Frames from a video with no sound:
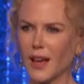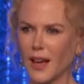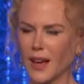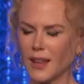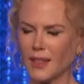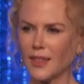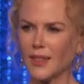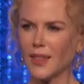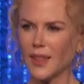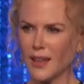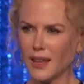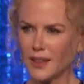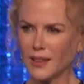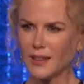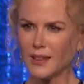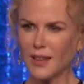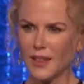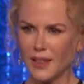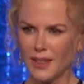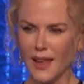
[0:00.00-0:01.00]
and
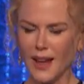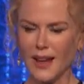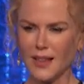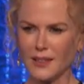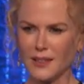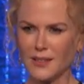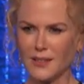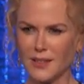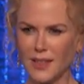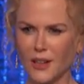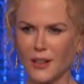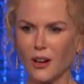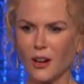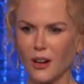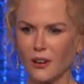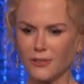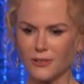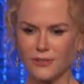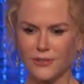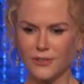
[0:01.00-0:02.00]
then that set
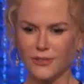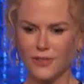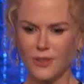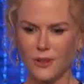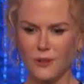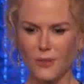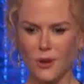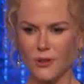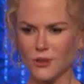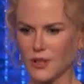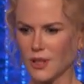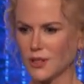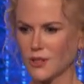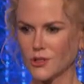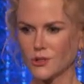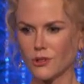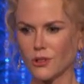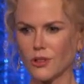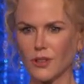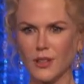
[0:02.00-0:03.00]
off the most
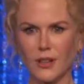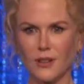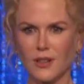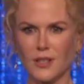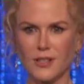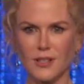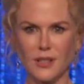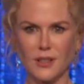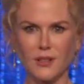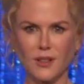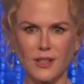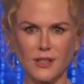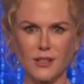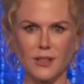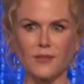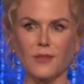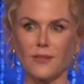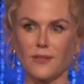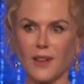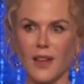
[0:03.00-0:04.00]
extraordinary series
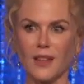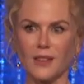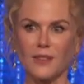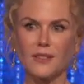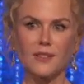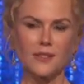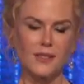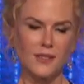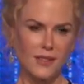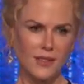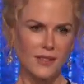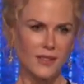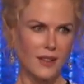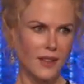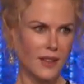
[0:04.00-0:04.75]
of events